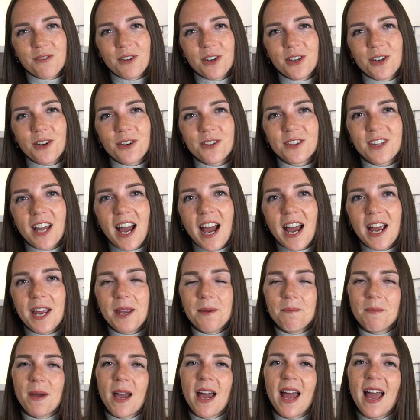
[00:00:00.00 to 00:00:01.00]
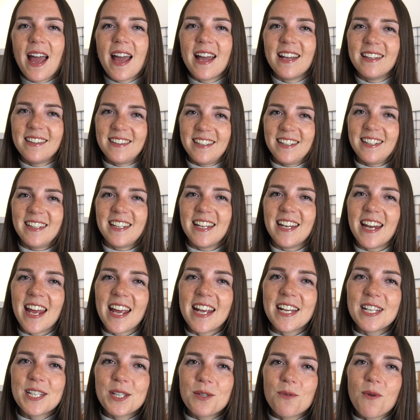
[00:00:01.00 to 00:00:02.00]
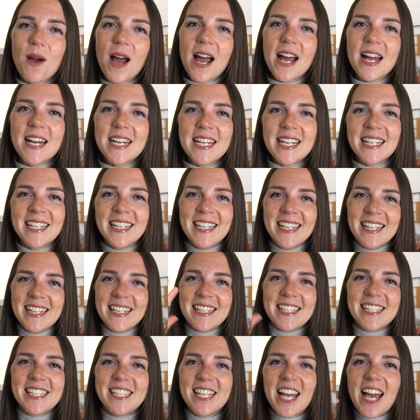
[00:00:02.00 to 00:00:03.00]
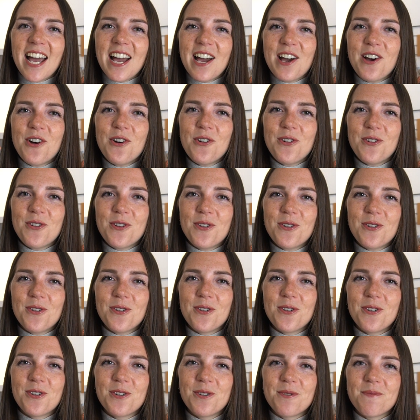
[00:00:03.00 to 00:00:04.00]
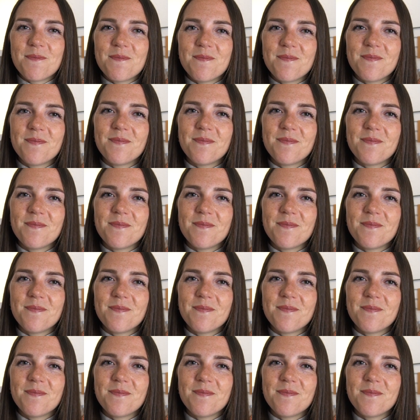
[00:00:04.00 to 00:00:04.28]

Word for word: for your time and till the next one ciao